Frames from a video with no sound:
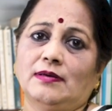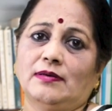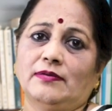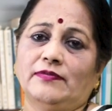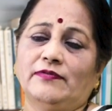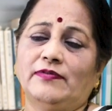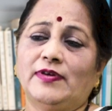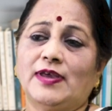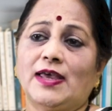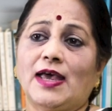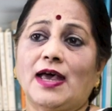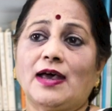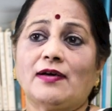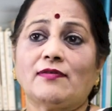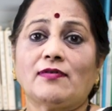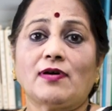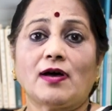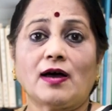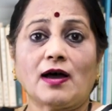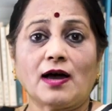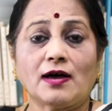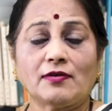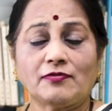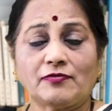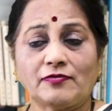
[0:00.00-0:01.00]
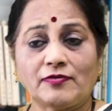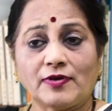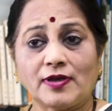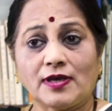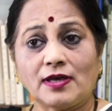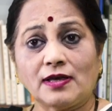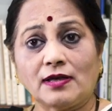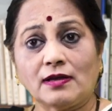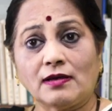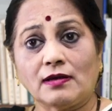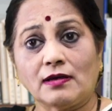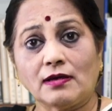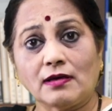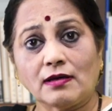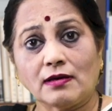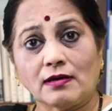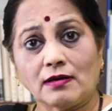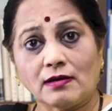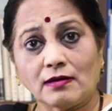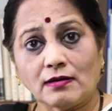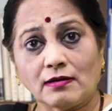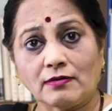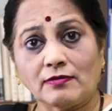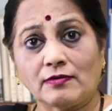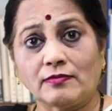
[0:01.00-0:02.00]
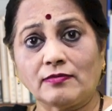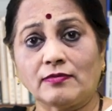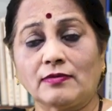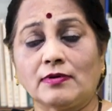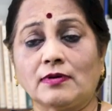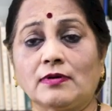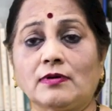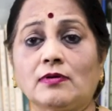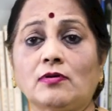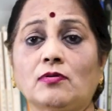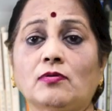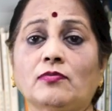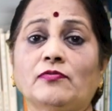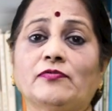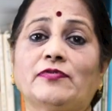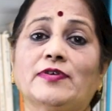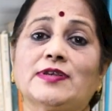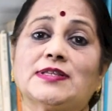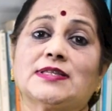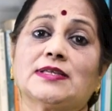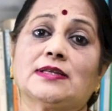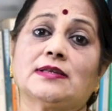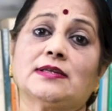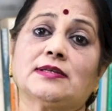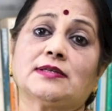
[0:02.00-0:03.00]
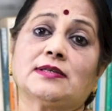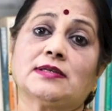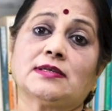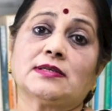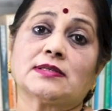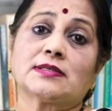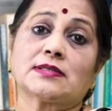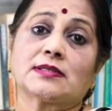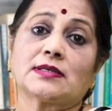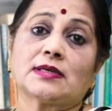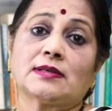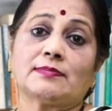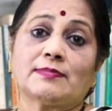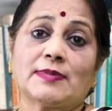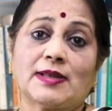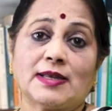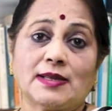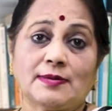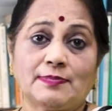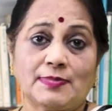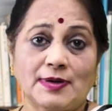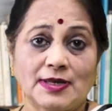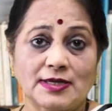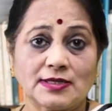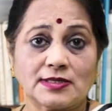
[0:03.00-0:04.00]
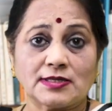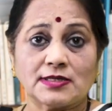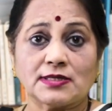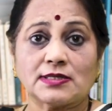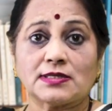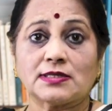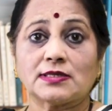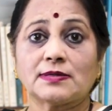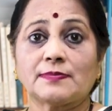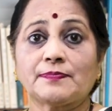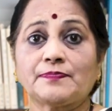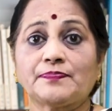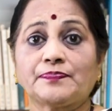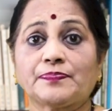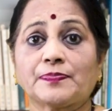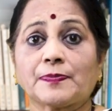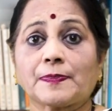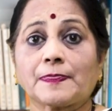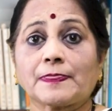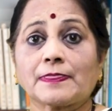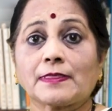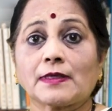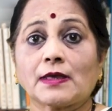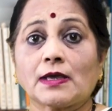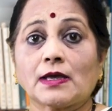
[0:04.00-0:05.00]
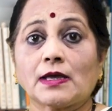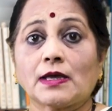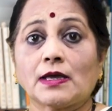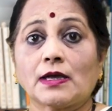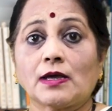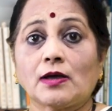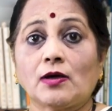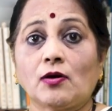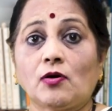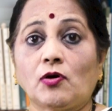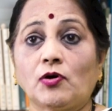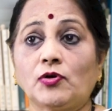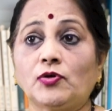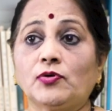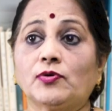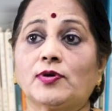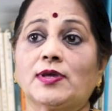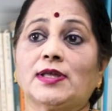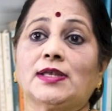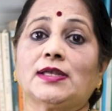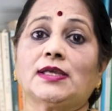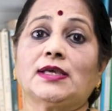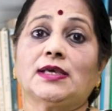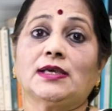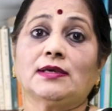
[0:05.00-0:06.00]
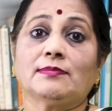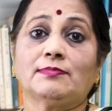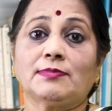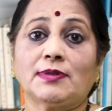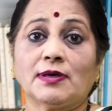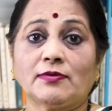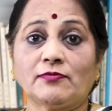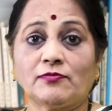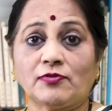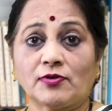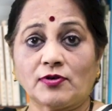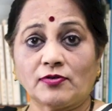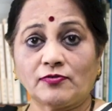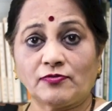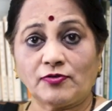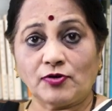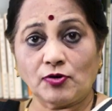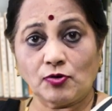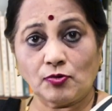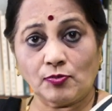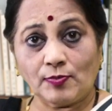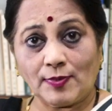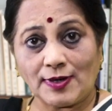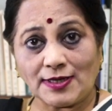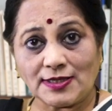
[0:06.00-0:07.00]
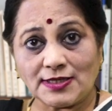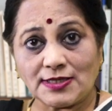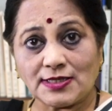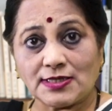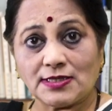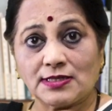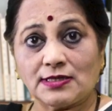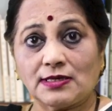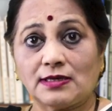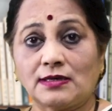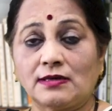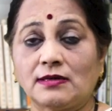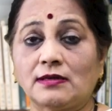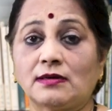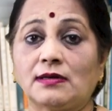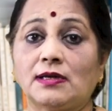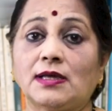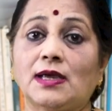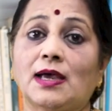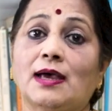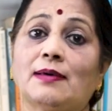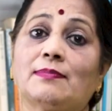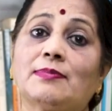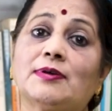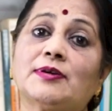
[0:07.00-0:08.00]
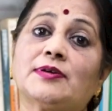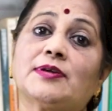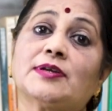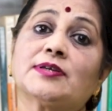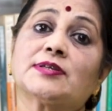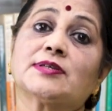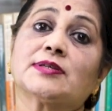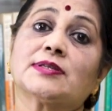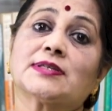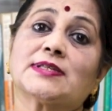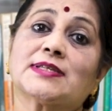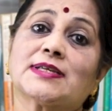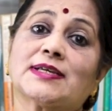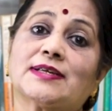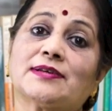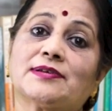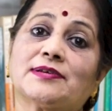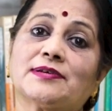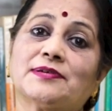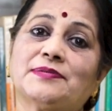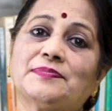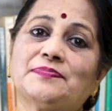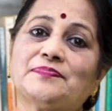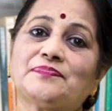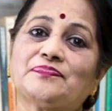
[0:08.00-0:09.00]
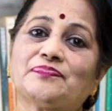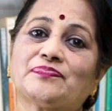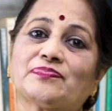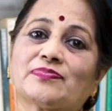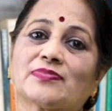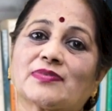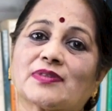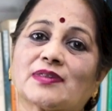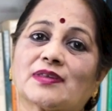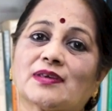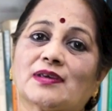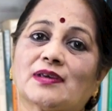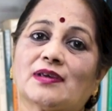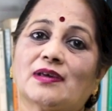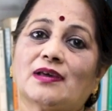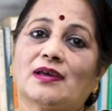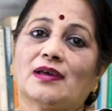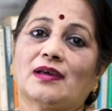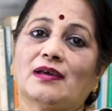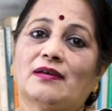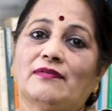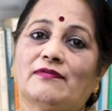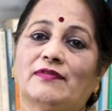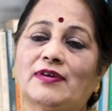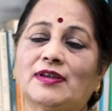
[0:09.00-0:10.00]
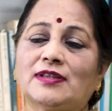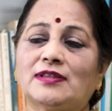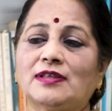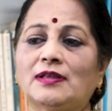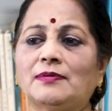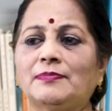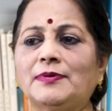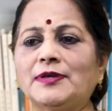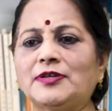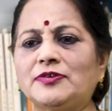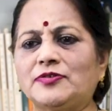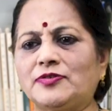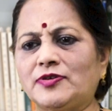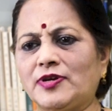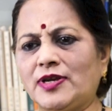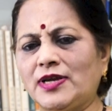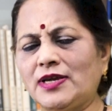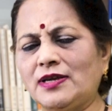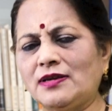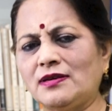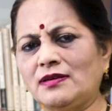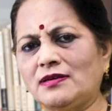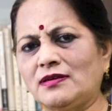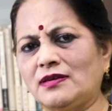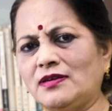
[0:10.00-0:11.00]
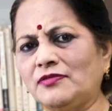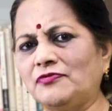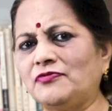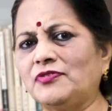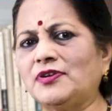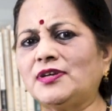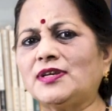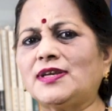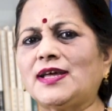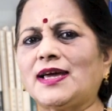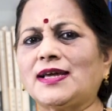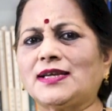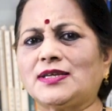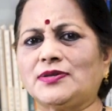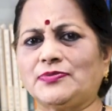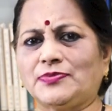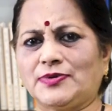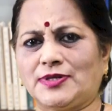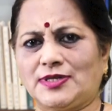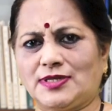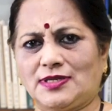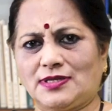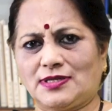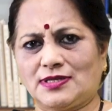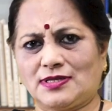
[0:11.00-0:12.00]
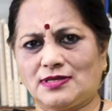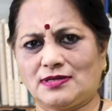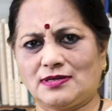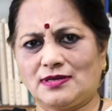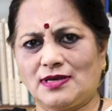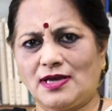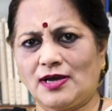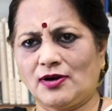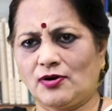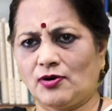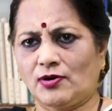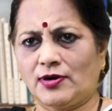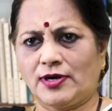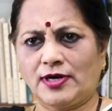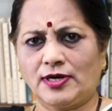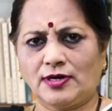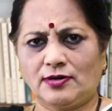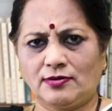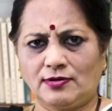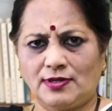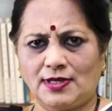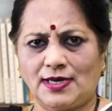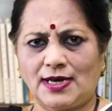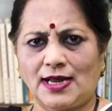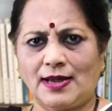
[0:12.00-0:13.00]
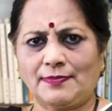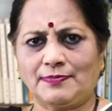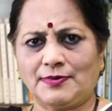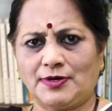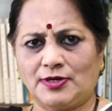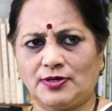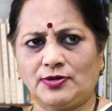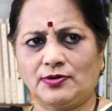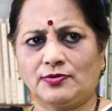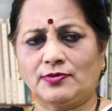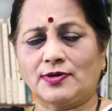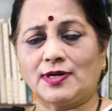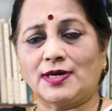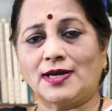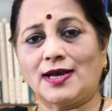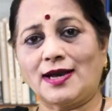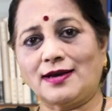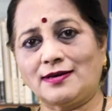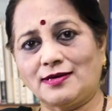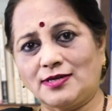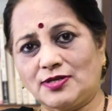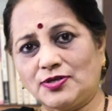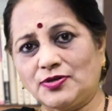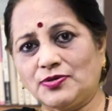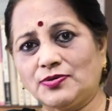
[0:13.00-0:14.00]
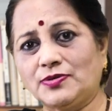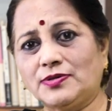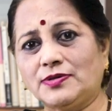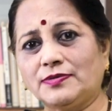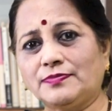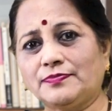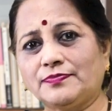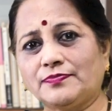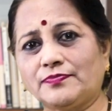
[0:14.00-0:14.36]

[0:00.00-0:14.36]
We have halfway home facilities in many places, or you can keep them for a few months in a rehabilitation center where they'll be trained in different activities according to their aptitude and attitude.